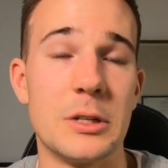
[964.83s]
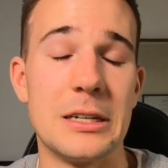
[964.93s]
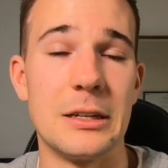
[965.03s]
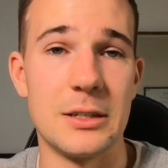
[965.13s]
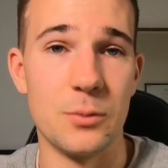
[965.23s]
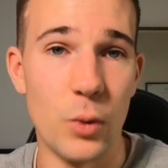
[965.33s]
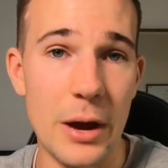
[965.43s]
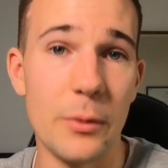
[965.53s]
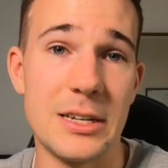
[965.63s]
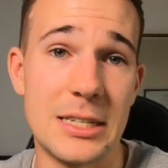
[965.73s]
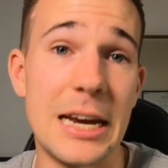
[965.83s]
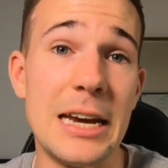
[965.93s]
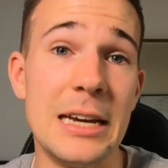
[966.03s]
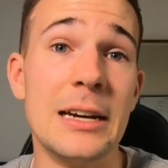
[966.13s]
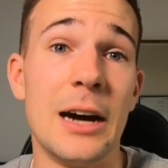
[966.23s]
and it's where we
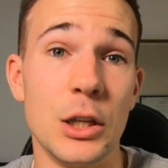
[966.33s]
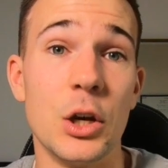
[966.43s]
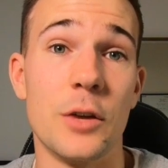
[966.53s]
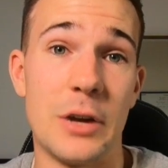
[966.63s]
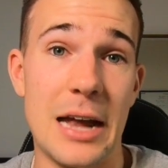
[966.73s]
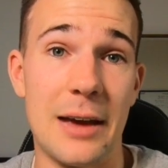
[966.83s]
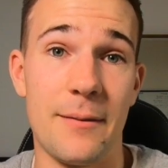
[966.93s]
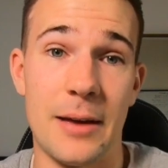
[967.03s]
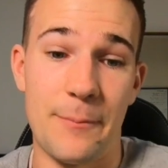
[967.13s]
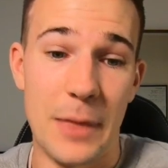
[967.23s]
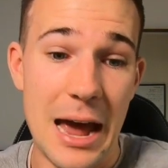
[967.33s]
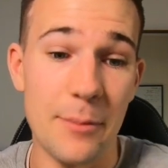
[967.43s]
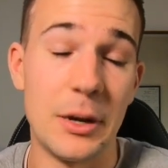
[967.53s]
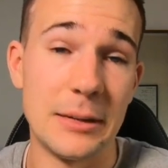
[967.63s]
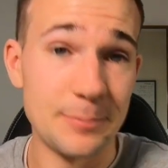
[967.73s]
see a lot of it um,
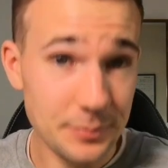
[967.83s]
happening